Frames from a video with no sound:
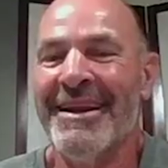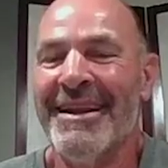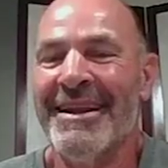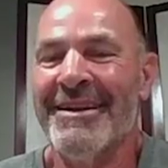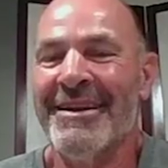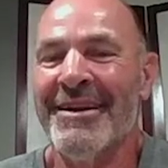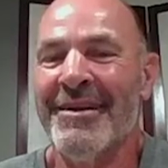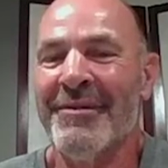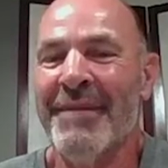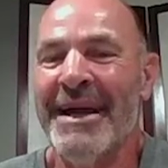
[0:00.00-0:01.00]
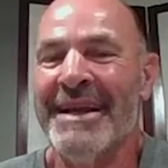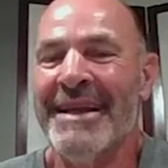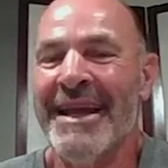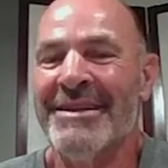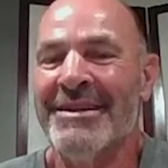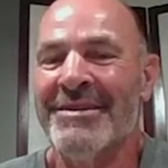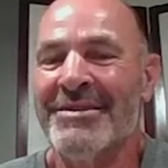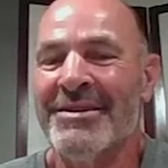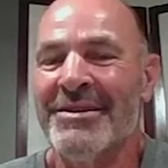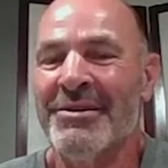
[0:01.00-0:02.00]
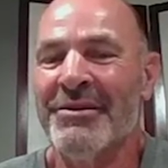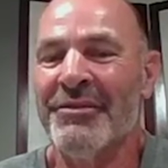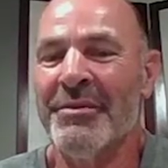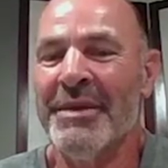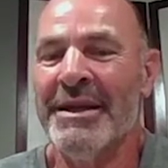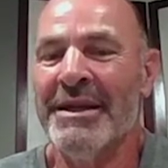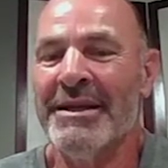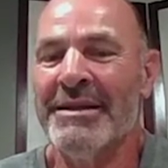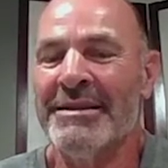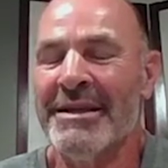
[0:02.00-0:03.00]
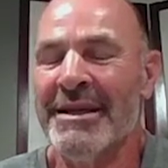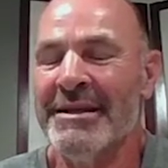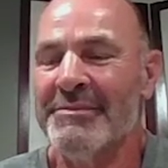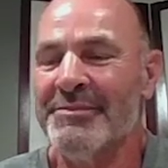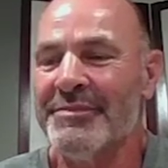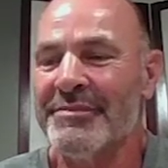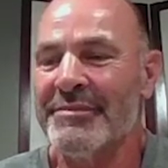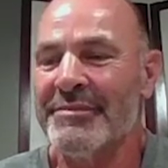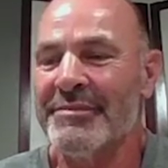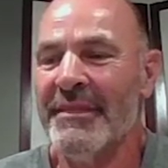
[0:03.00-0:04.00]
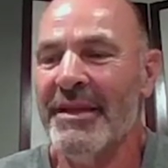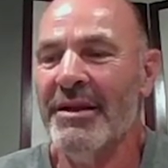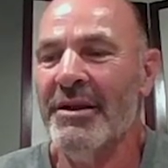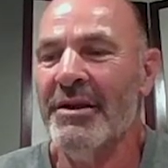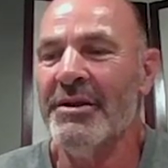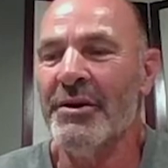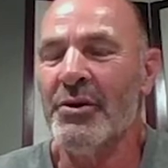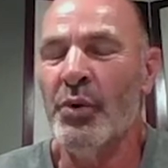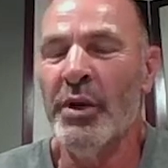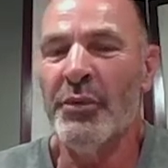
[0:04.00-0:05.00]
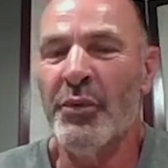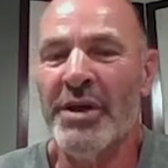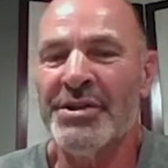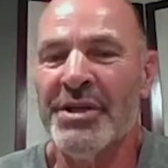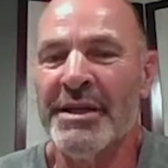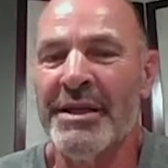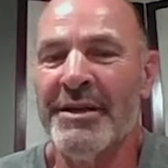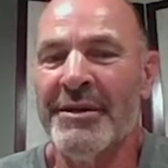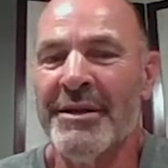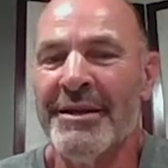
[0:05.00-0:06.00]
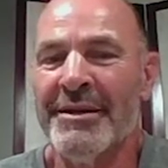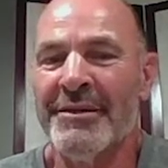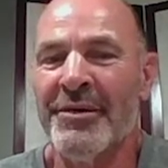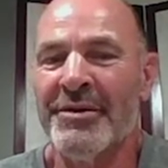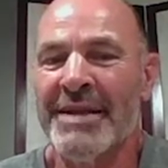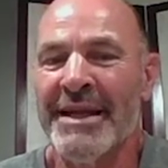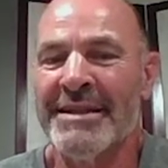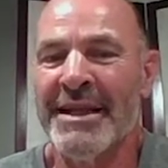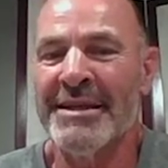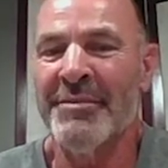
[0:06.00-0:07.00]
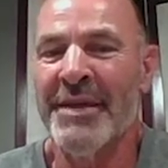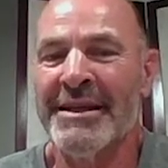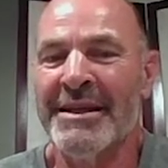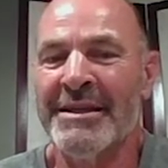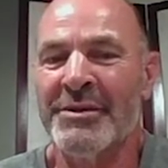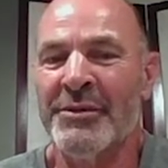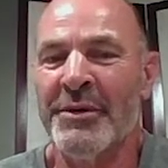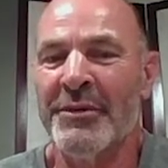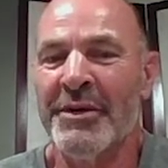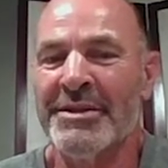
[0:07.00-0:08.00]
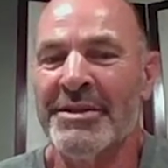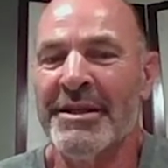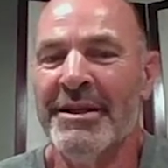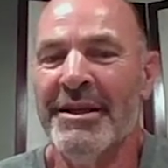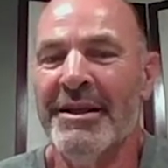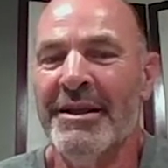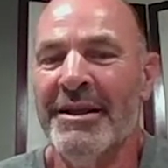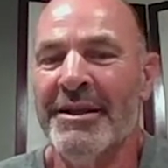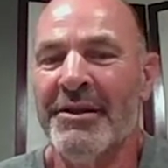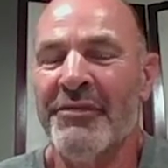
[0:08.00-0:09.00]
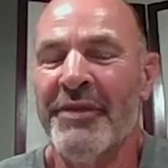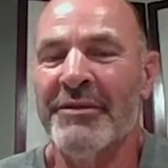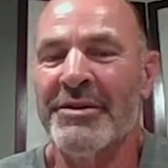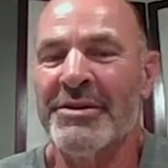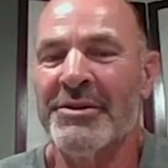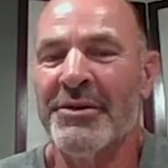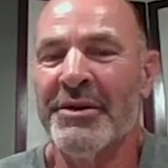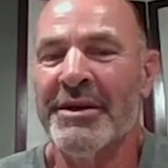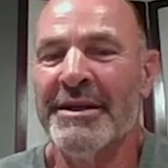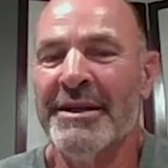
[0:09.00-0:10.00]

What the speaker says: then, my dad used to do for me, he'd say, quit rushing. And of course I say to my kids, quit rushing. And their favorite story